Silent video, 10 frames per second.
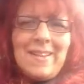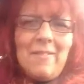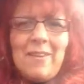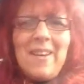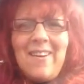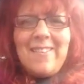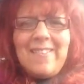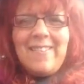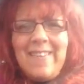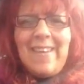Love you
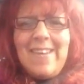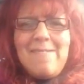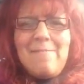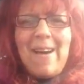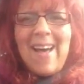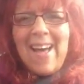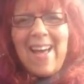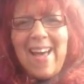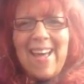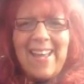lots.
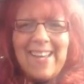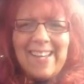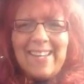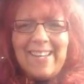Bye.